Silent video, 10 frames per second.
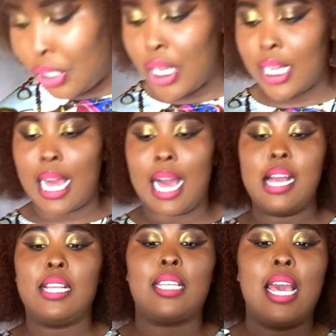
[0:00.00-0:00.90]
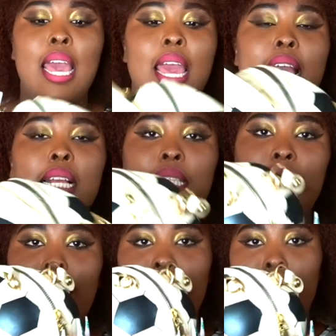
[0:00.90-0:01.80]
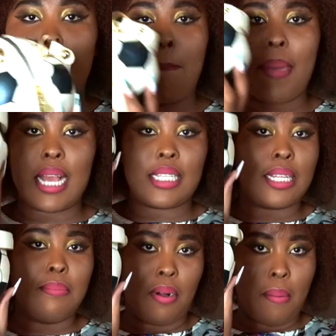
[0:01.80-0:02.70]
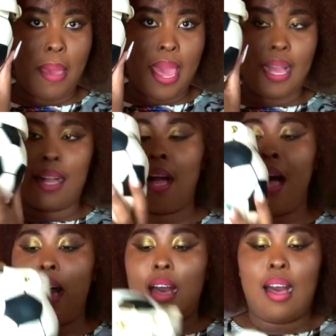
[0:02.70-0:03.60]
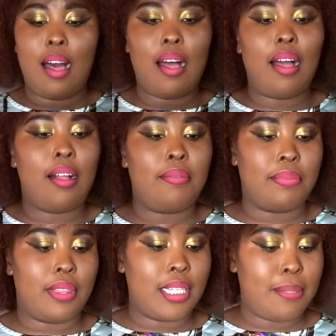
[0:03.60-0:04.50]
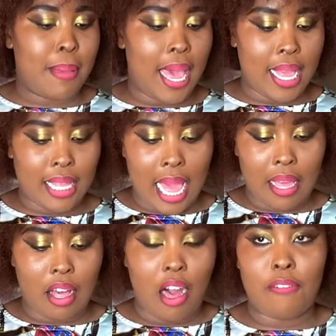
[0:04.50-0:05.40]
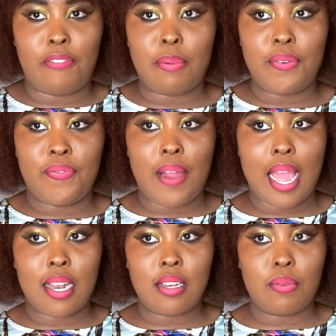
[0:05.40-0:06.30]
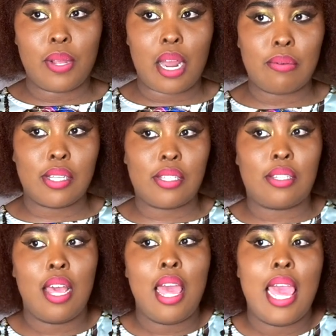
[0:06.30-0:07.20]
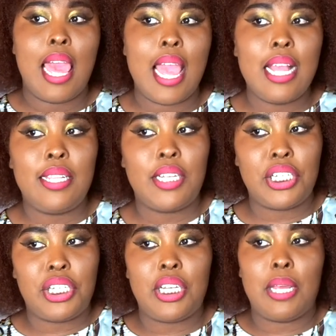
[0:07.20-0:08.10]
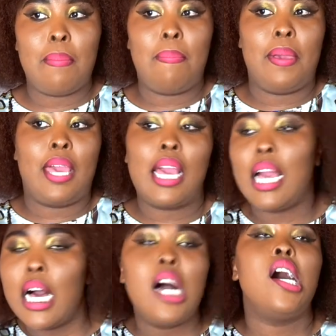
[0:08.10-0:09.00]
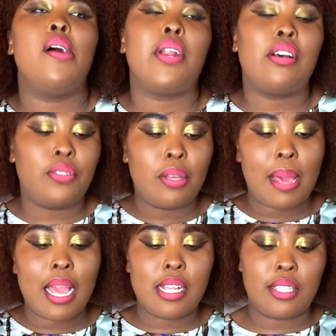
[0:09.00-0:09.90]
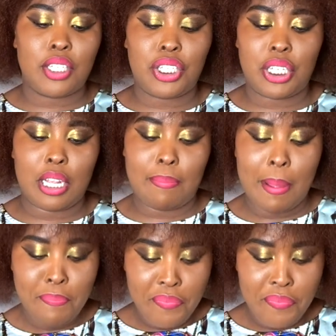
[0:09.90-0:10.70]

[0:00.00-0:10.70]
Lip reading: show you guys is this basketball bag. This bag I got from a friend when I was interning, when I was doing my internship,